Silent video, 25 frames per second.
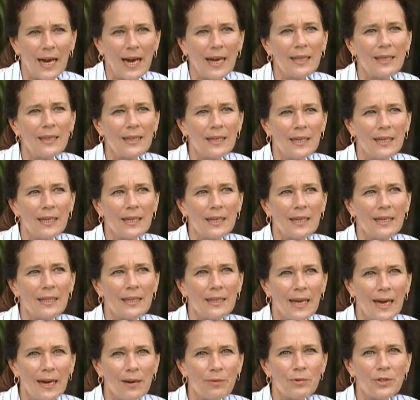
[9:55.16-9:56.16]
I think
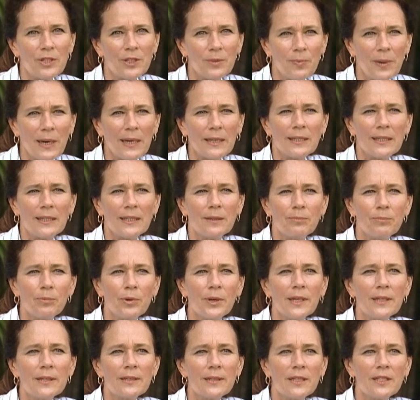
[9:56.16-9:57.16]
in that respect, it
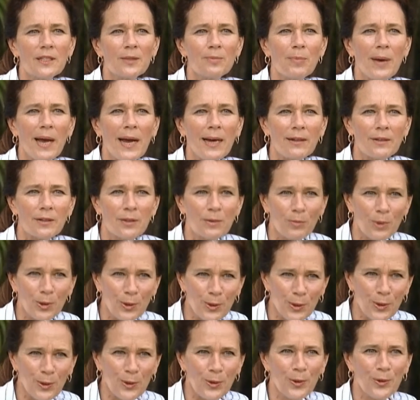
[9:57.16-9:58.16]
brings us back to
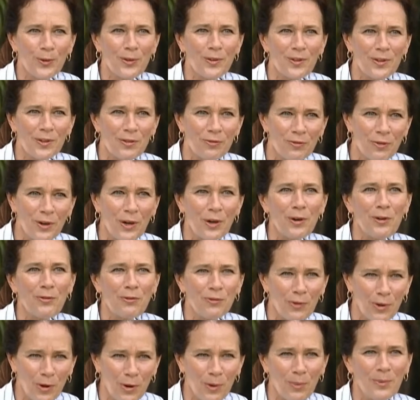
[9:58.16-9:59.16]
Mother Earth very
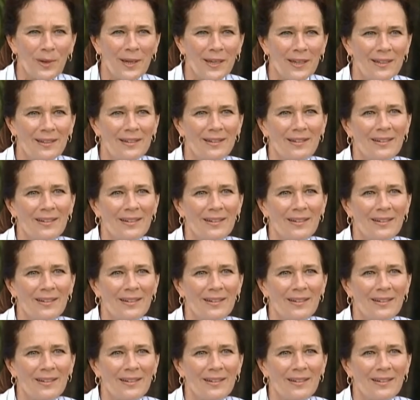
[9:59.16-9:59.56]
firmly.